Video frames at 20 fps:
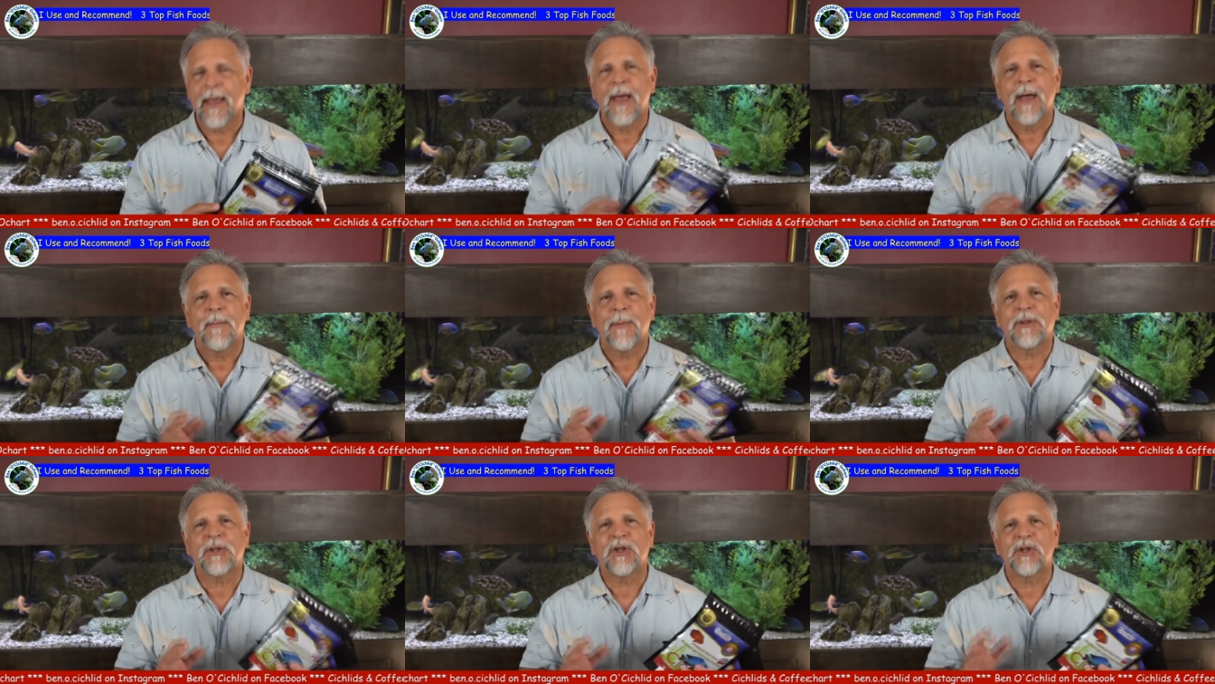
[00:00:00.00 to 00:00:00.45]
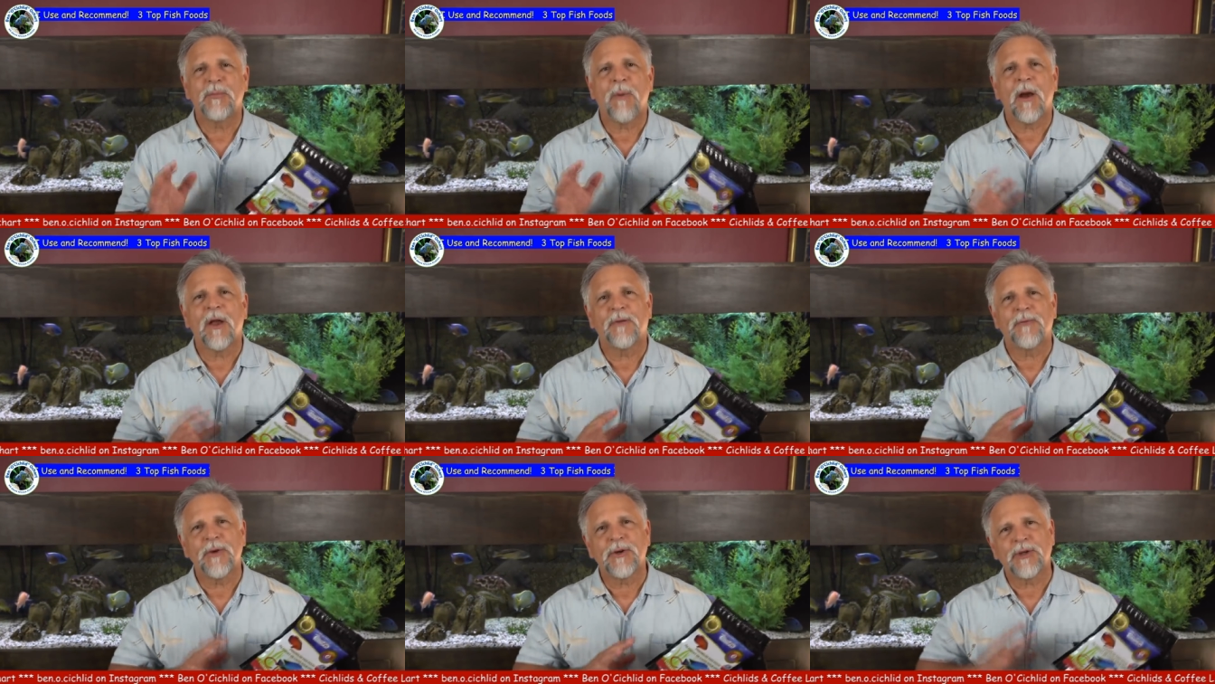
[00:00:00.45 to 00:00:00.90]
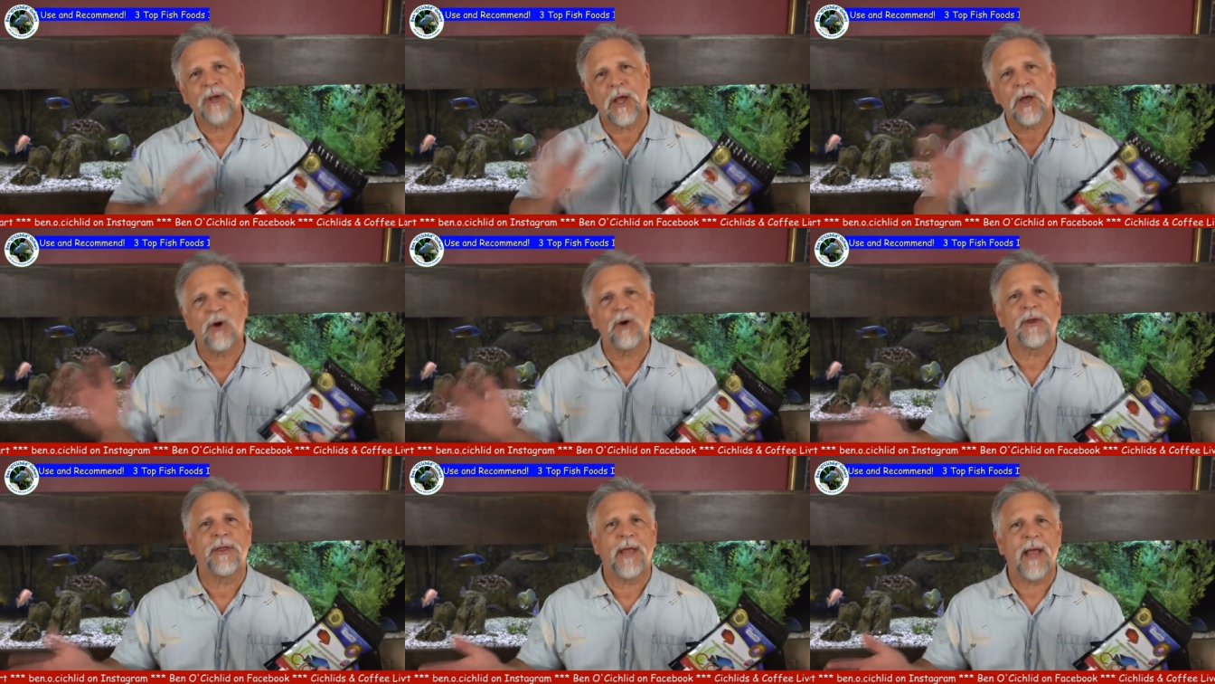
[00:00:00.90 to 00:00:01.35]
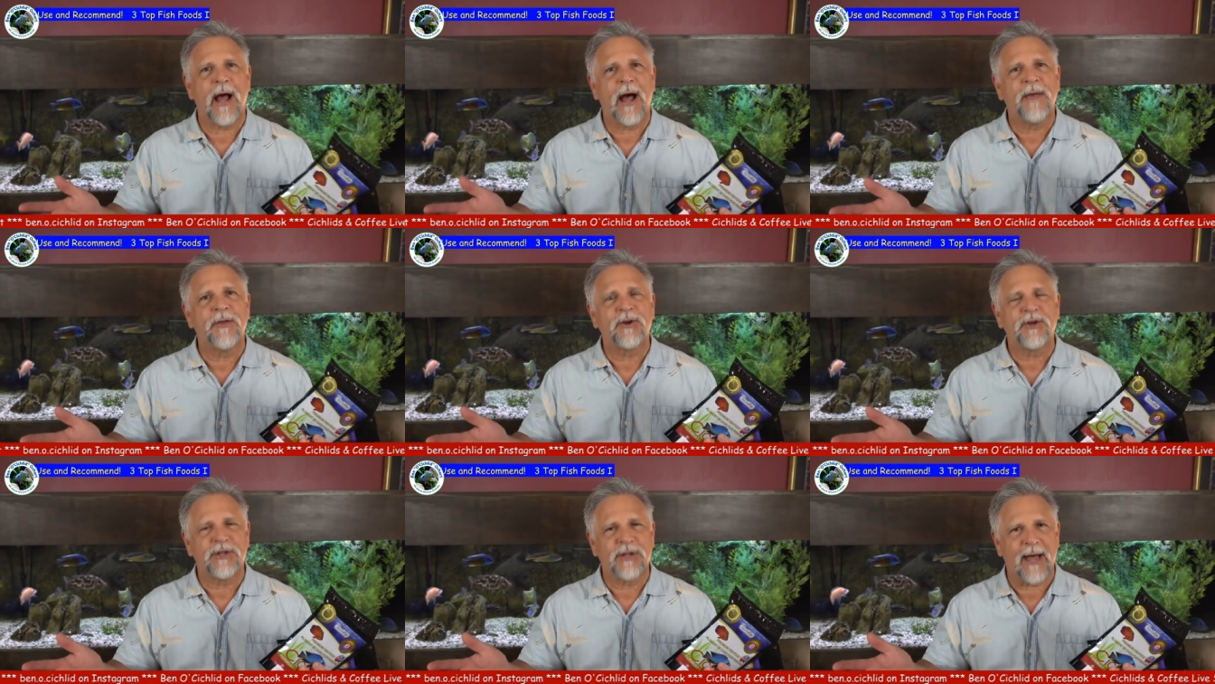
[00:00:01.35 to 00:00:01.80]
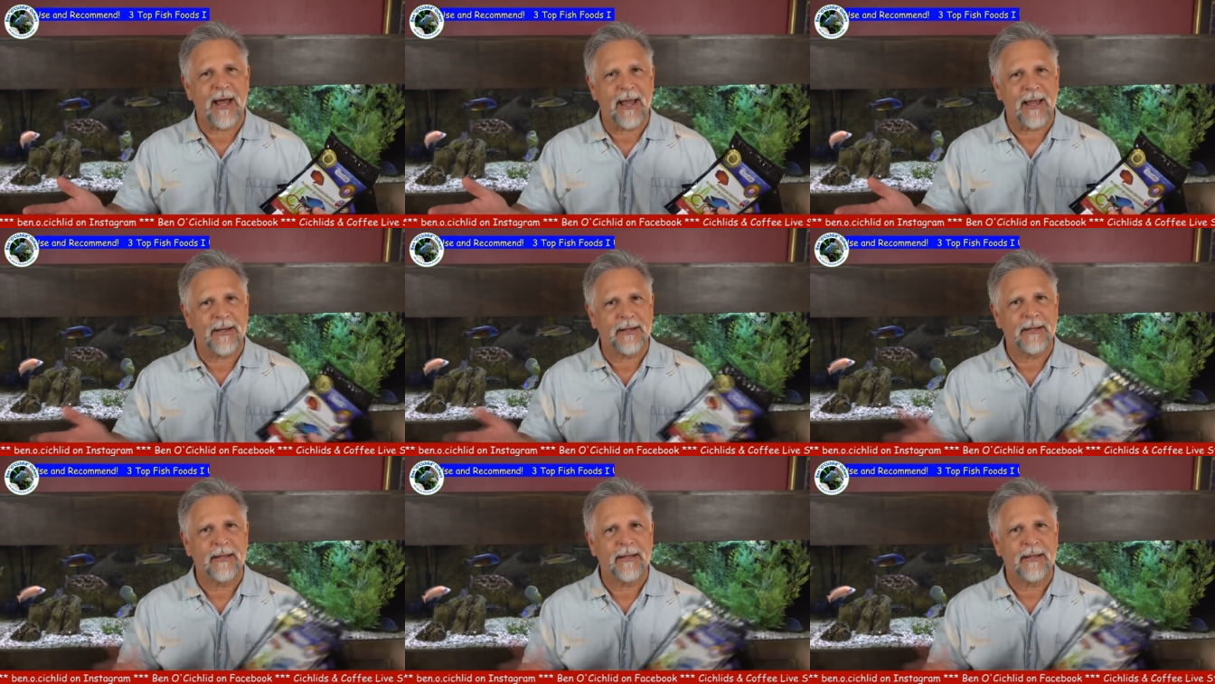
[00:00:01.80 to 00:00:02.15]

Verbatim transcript: But the smaller fish can go to the other side,